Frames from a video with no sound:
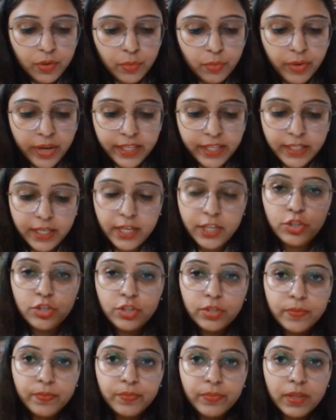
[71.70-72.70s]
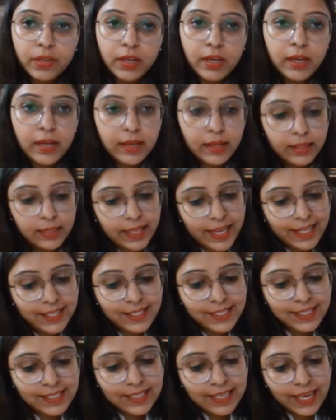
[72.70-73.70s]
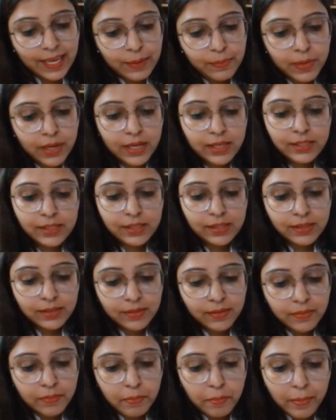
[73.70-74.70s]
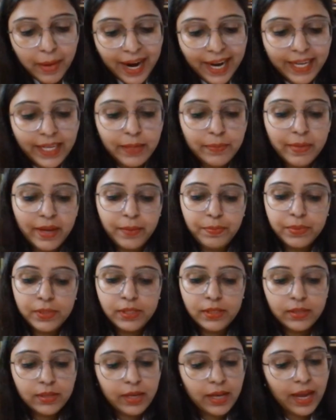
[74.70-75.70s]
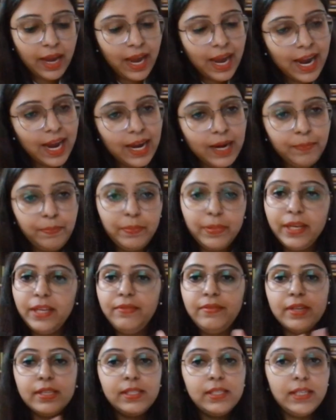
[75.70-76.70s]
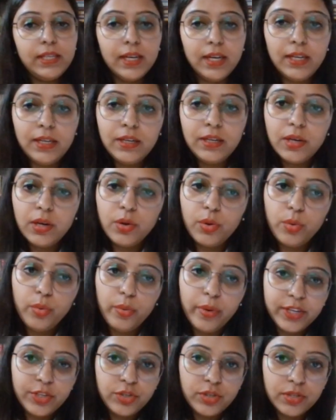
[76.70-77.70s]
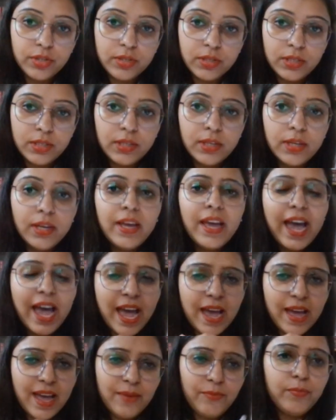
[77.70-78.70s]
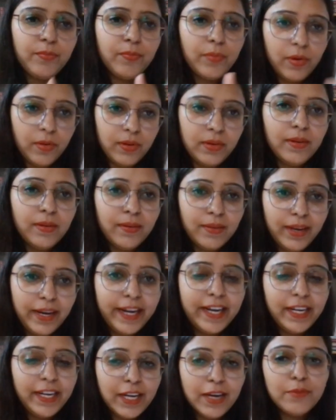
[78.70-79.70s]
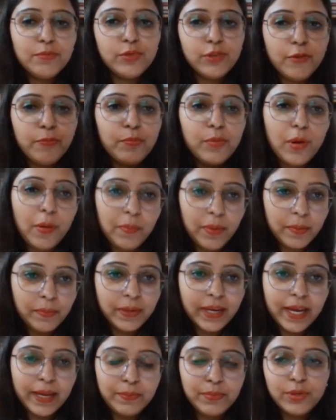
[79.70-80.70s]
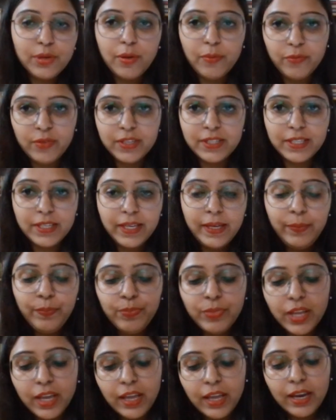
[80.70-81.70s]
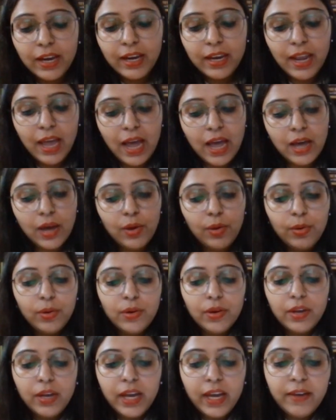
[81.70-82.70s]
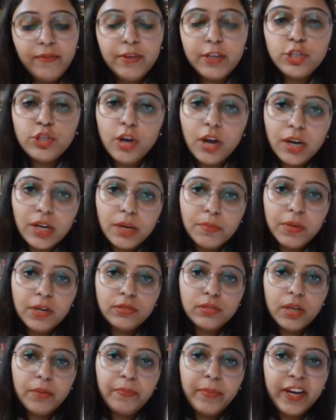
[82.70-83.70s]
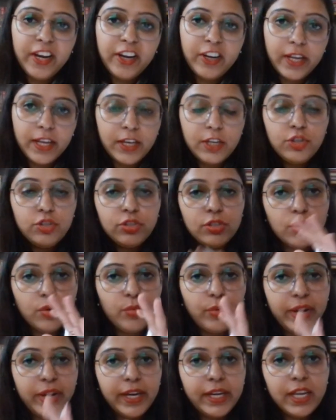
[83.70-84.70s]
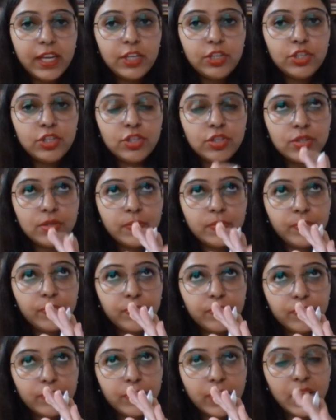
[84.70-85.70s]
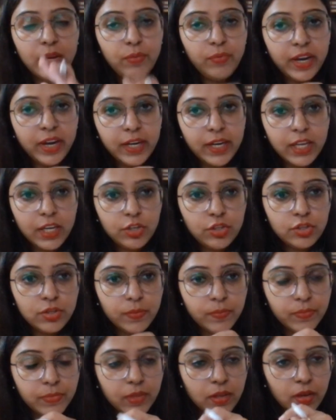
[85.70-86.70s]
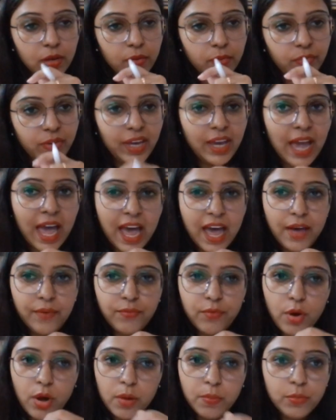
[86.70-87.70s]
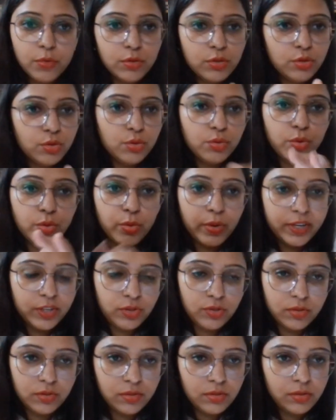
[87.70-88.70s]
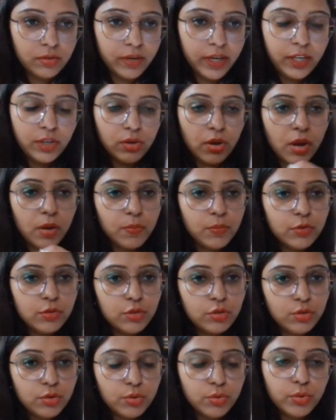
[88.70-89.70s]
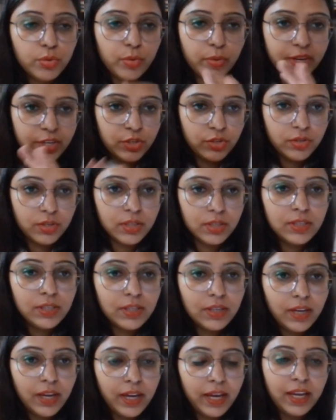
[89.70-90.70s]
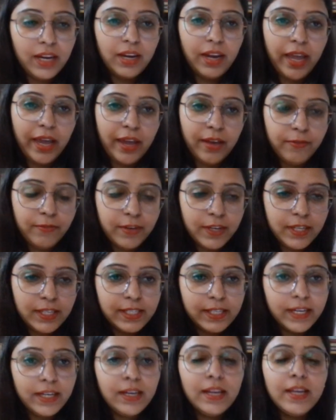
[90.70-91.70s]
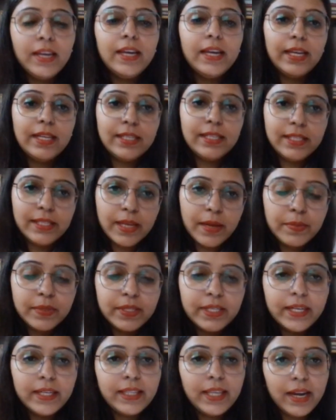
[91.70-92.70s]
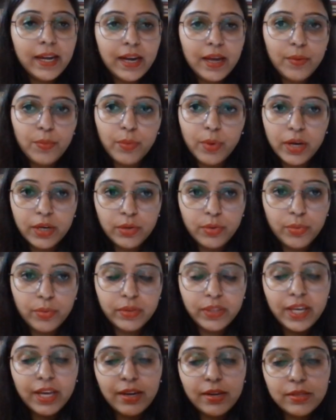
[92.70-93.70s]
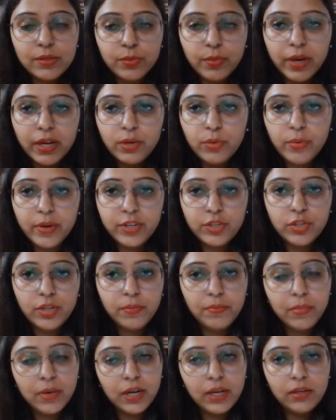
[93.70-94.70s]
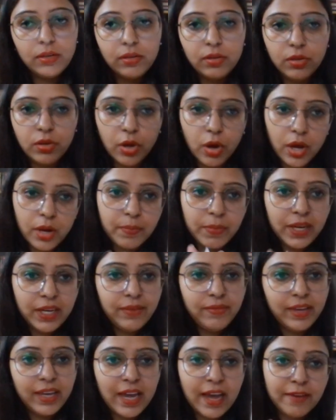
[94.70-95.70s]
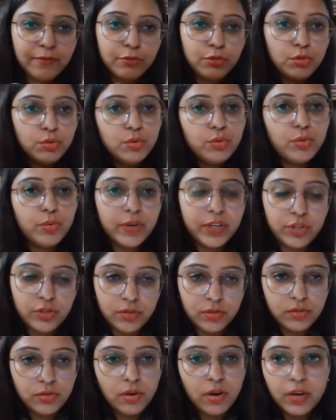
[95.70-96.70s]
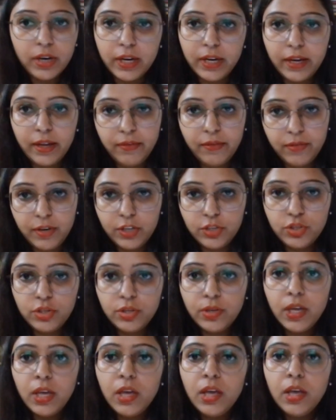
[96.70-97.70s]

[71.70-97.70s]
weightage, then syllabus, mind maps, and previous year questions in terms of problem types, obviously. Now, if we talk about the weightage, so weightage, we have almost two questions, right? Almost two questions in every set. In some set, there is one question, but normally we have two questions on an average.